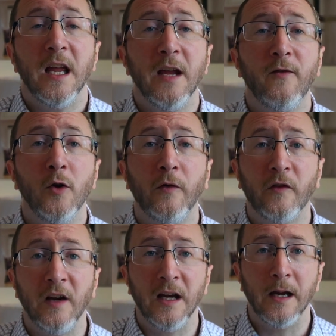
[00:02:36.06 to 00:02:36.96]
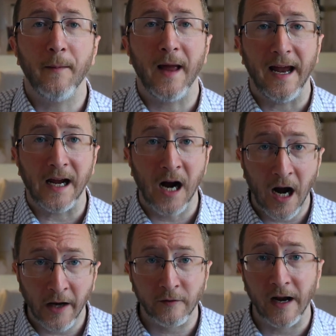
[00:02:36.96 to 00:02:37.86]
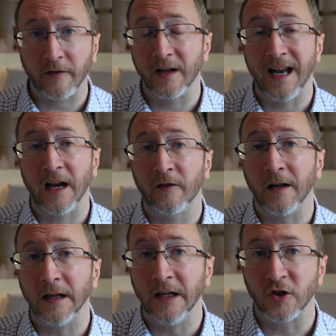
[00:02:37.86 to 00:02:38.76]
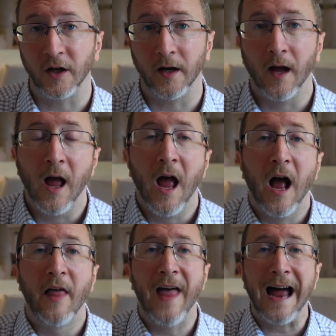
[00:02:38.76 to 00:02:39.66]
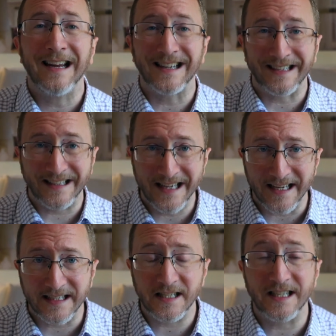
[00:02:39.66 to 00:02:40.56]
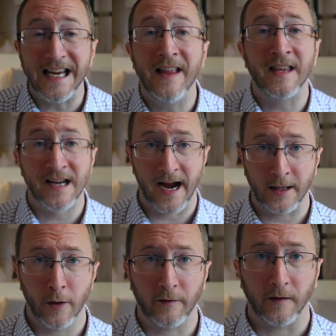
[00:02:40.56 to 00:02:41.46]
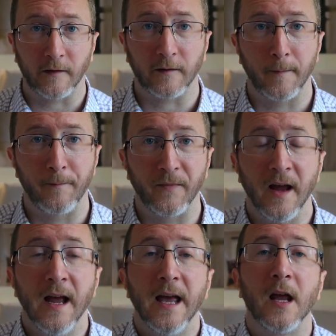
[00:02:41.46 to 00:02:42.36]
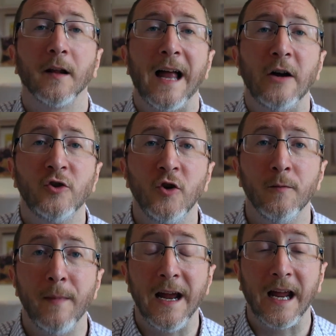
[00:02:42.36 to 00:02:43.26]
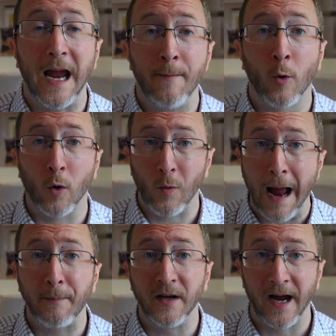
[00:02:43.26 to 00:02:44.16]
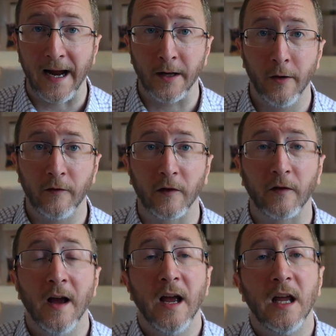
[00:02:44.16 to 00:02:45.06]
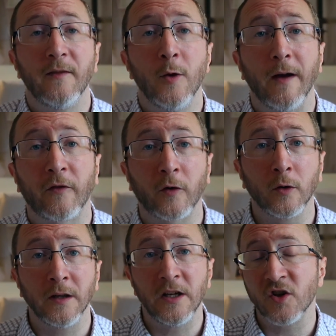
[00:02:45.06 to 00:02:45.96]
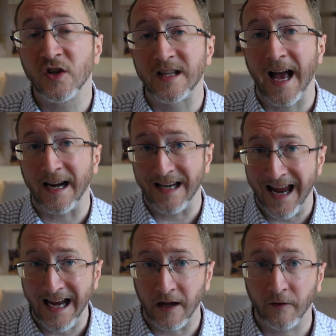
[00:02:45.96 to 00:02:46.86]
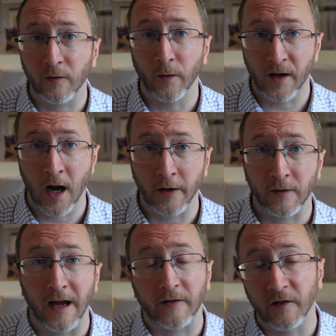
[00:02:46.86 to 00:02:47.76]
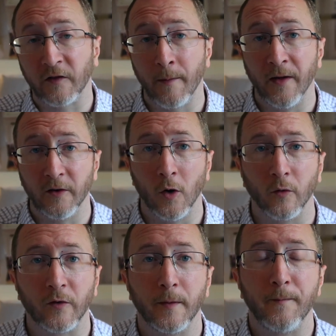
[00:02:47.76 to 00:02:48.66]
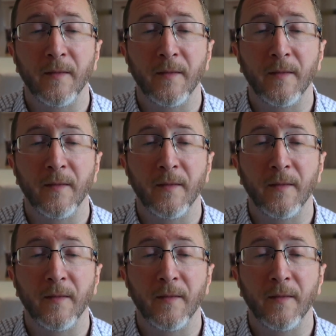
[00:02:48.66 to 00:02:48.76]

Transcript: if you see a contrast-enhancing lesion, that assists in the diagnosis. It allows you to make a more rapid diagnosis if you have certain lesions that enhance with contrast and some that don't.